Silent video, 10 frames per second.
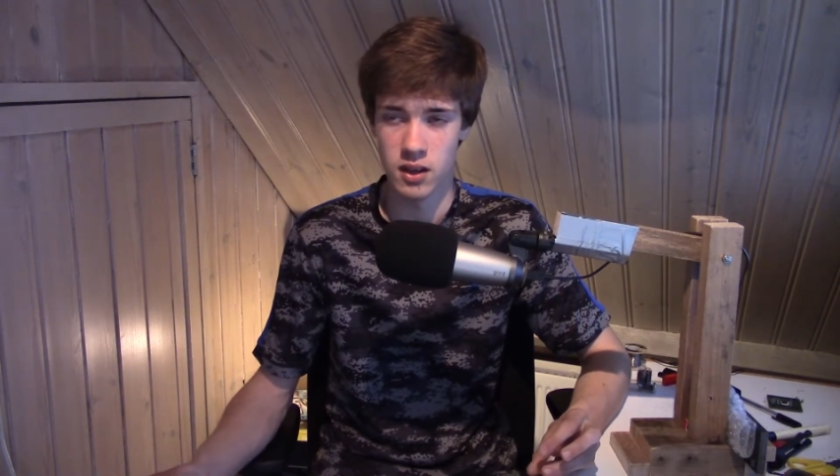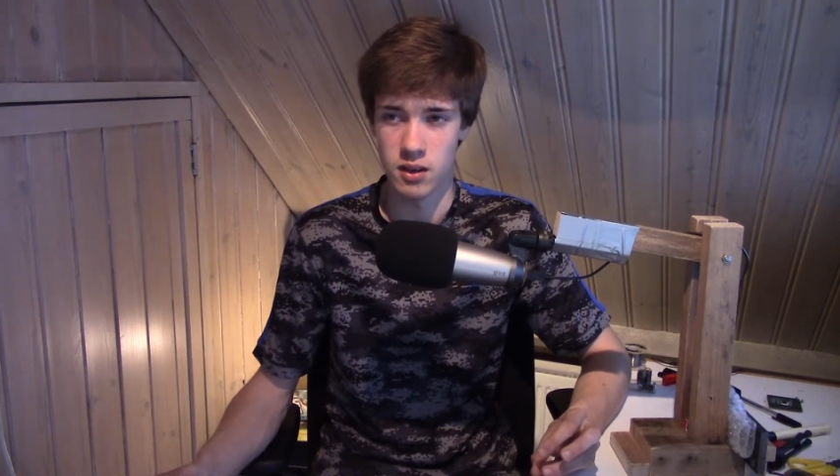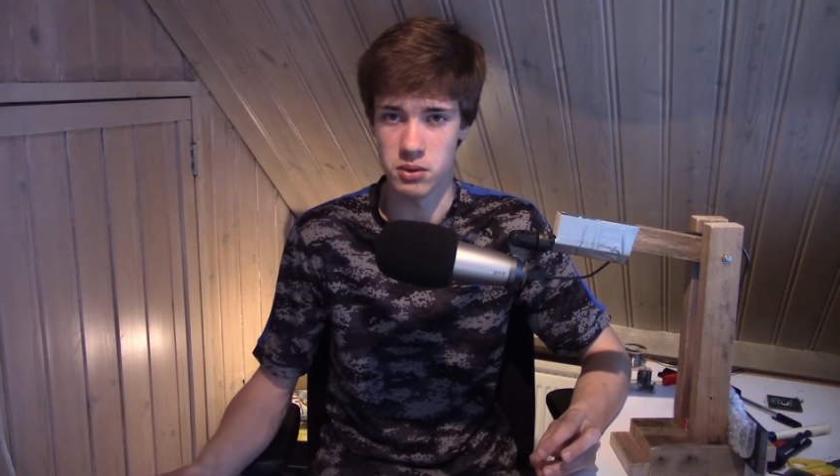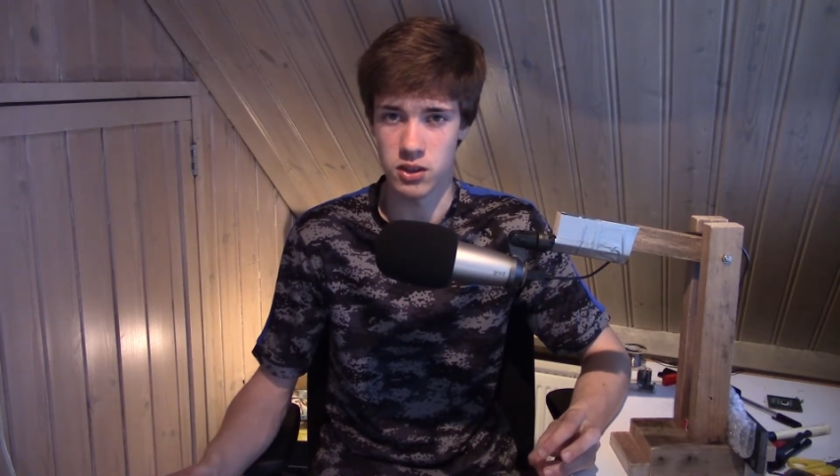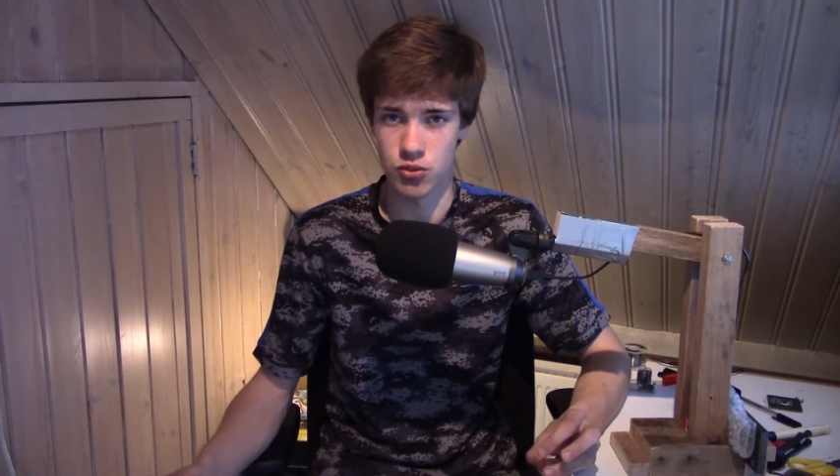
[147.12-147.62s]

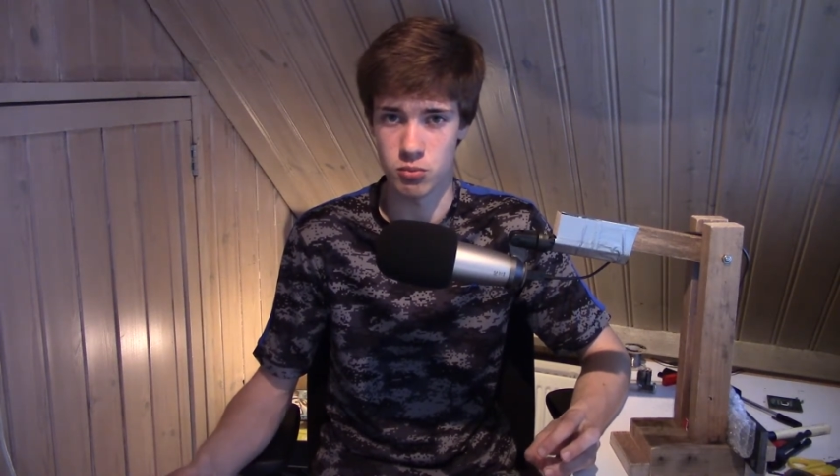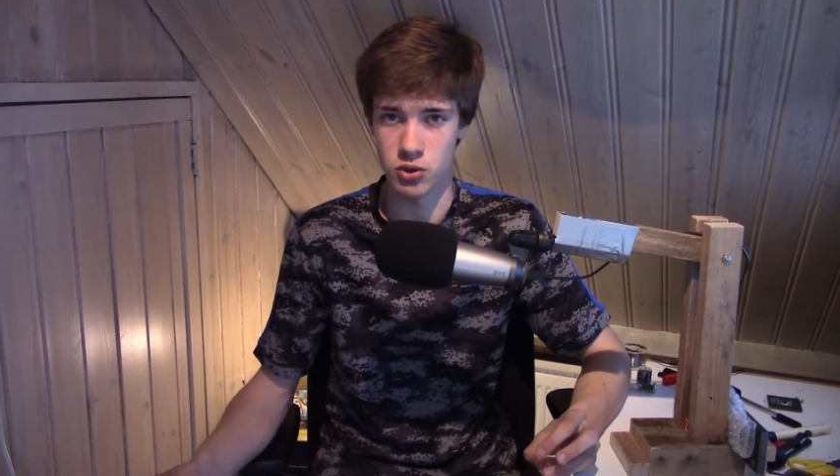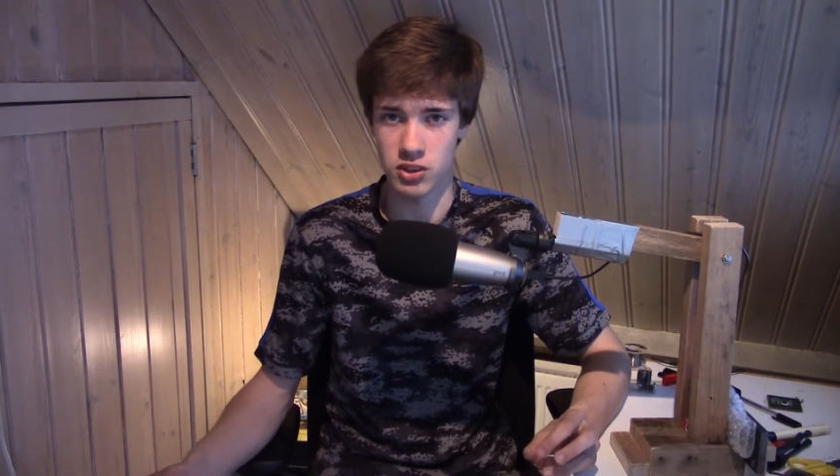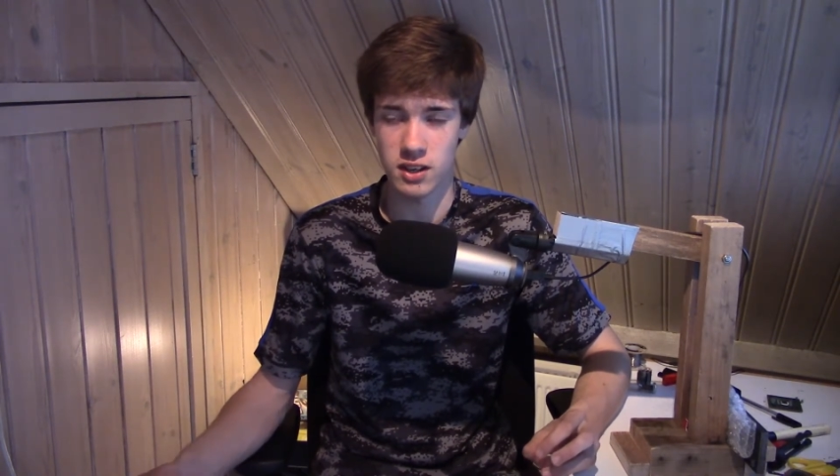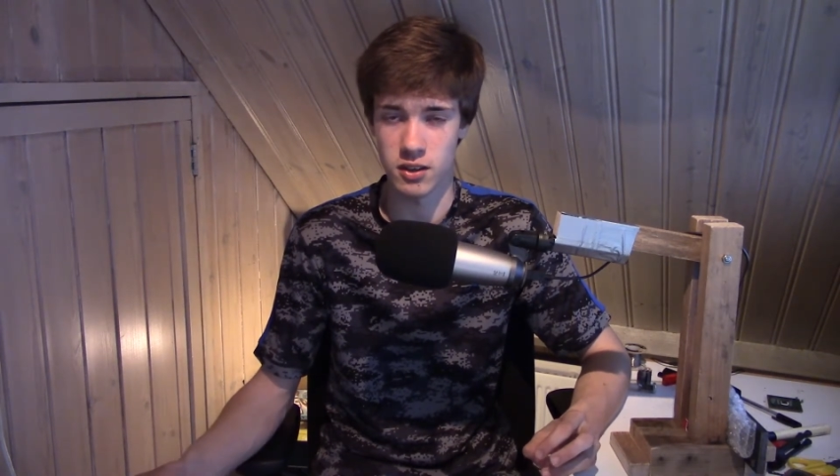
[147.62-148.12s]
because the
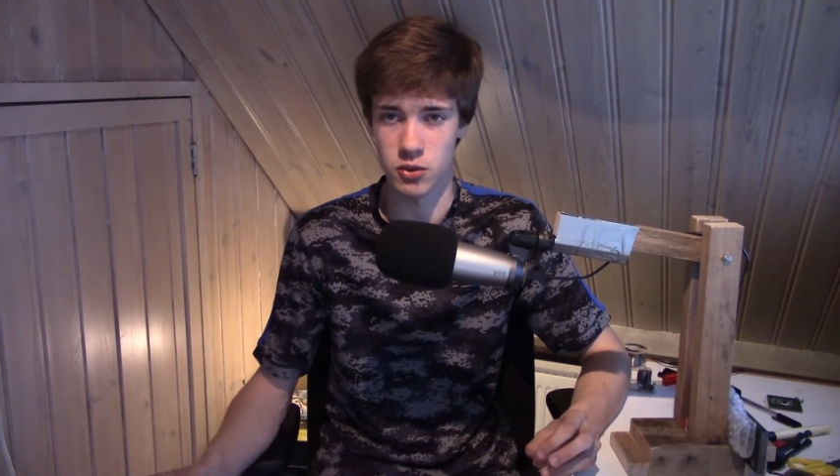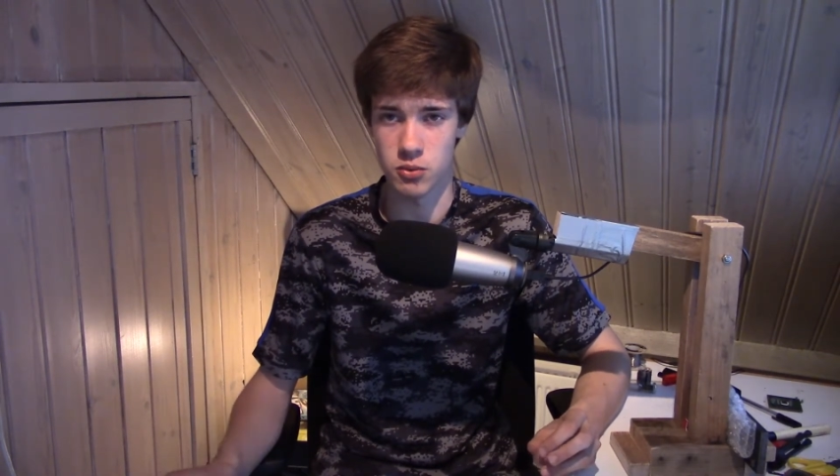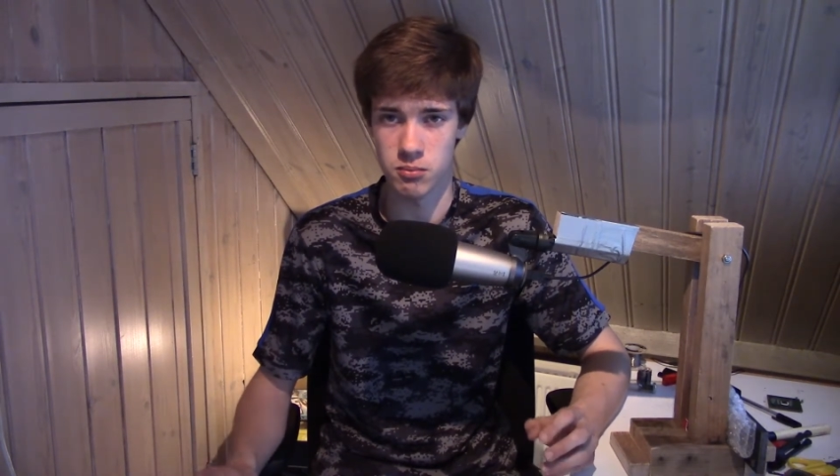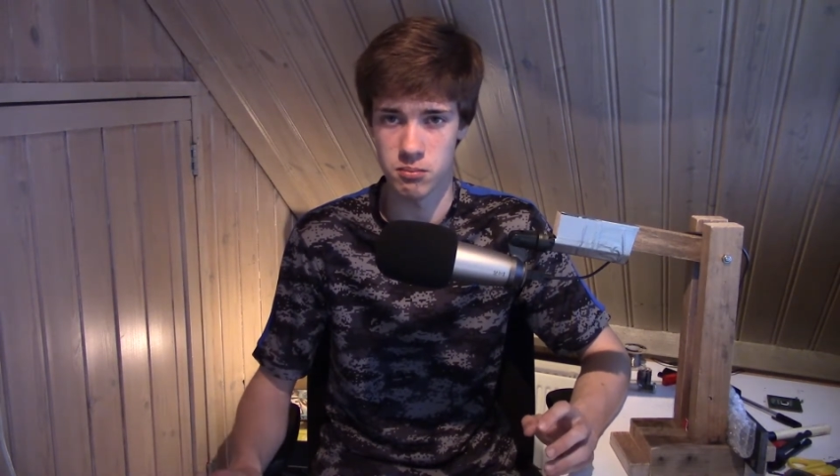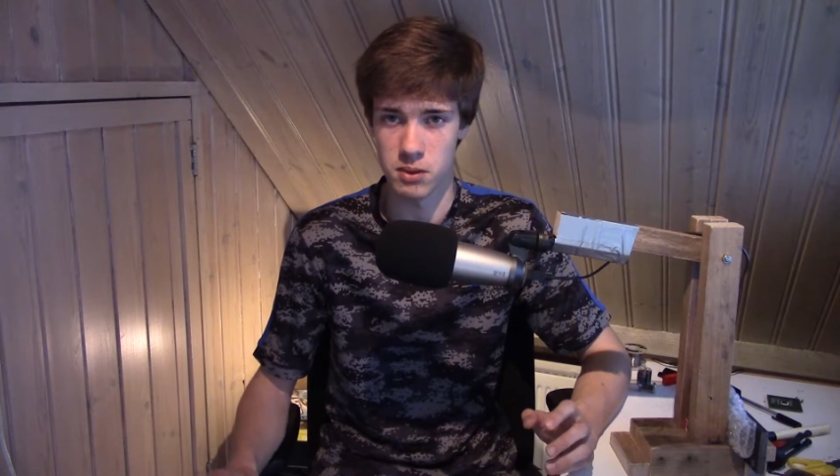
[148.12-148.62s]
word
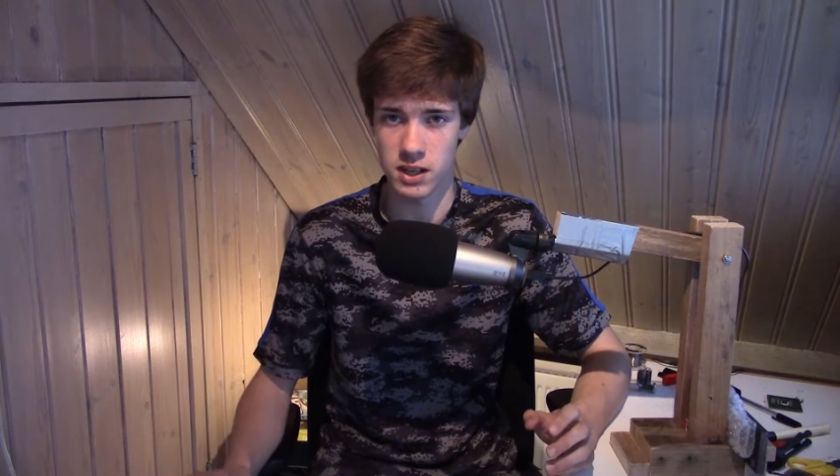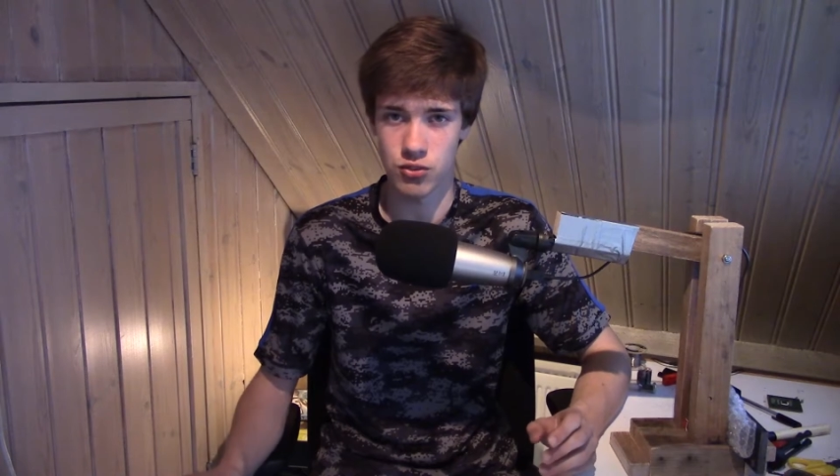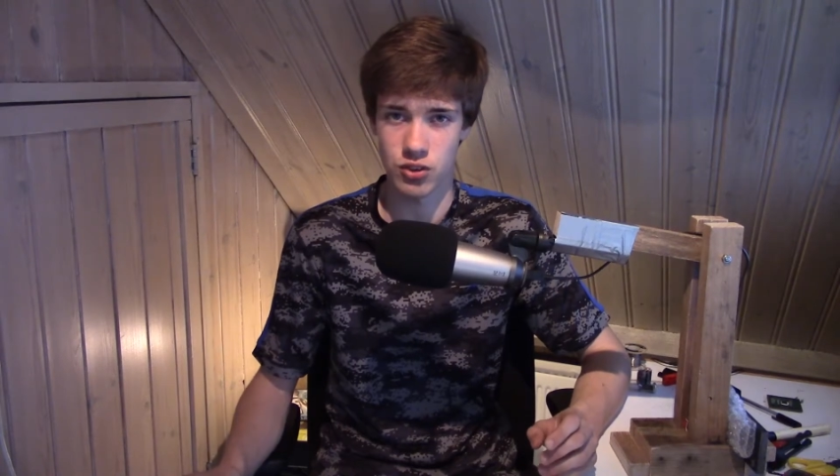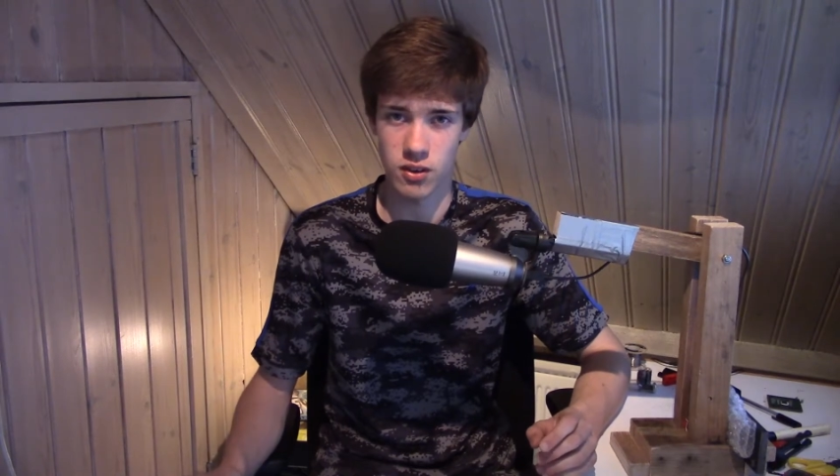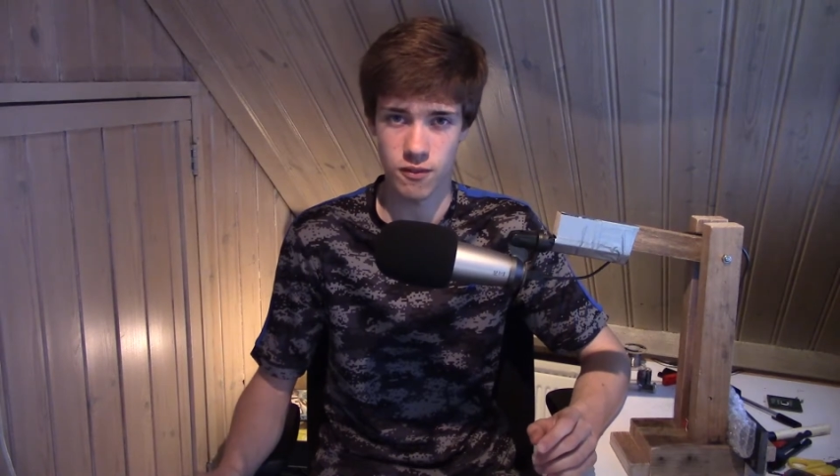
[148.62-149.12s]
kilo makes it